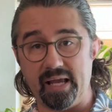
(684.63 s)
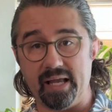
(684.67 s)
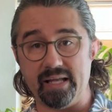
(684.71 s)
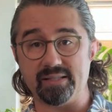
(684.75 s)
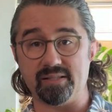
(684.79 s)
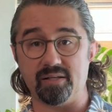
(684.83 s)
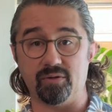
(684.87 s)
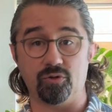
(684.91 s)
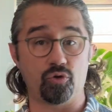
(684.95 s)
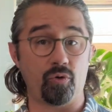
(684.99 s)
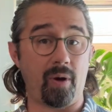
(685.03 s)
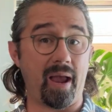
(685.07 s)

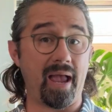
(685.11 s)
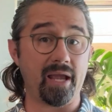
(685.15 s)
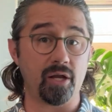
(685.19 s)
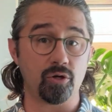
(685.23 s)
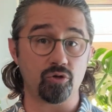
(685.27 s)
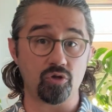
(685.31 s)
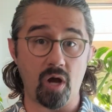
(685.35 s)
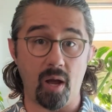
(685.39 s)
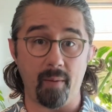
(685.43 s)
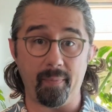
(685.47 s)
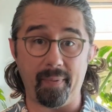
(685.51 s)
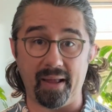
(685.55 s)
it's a drag and
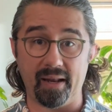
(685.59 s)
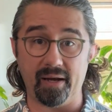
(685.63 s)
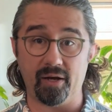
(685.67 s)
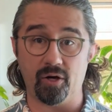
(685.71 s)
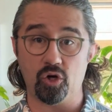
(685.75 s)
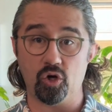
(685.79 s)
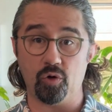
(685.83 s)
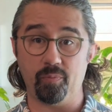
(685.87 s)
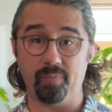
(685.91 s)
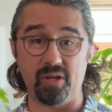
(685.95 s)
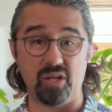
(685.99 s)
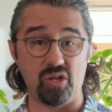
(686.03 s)
drop
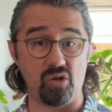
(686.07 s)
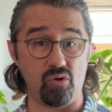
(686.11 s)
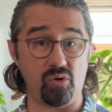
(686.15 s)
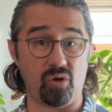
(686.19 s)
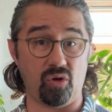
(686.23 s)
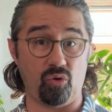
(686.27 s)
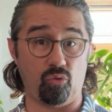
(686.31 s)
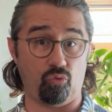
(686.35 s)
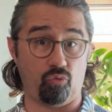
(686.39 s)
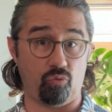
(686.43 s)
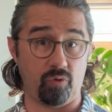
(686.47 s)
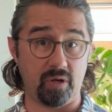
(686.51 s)
editor, but you
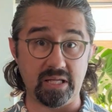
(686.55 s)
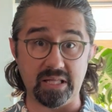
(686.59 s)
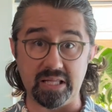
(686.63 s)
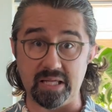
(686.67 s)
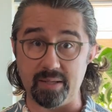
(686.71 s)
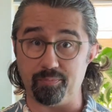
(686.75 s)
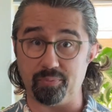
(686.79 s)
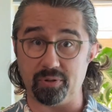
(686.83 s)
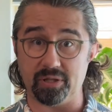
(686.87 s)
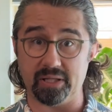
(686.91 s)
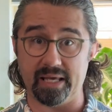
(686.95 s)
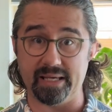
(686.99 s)
can really
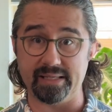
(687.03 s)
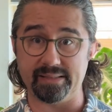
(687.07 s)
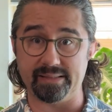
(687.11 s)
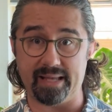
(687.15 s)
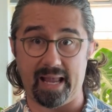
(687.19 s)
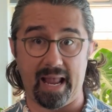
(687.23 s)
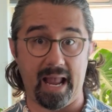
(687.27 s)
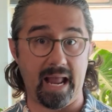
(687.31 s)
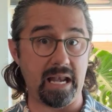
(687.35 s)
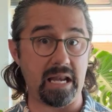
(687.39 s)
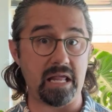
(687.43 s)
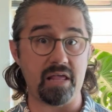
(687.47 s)
place
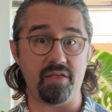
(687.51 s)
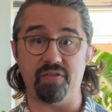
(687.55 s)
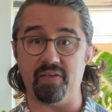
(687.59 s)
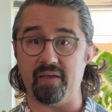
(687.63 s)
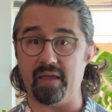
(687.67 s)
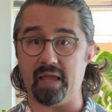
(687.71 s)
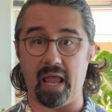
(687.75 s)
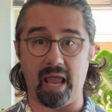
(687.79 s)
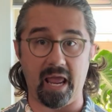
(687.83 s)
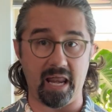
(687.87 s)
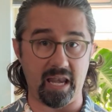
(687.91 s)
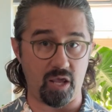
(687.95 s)

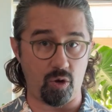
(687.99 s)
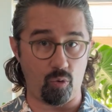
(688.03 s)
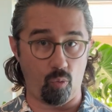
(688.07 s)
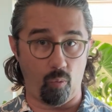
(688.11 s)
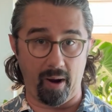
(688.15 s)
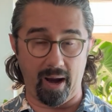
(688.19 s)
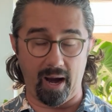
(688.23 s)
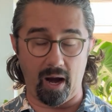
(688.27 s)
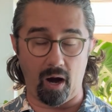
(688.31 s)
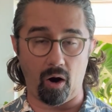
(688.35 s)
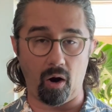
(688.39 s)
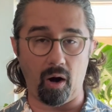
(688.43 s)
anything
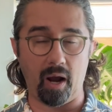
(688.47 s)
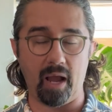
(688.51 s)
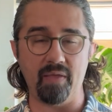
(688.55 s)
anywhere.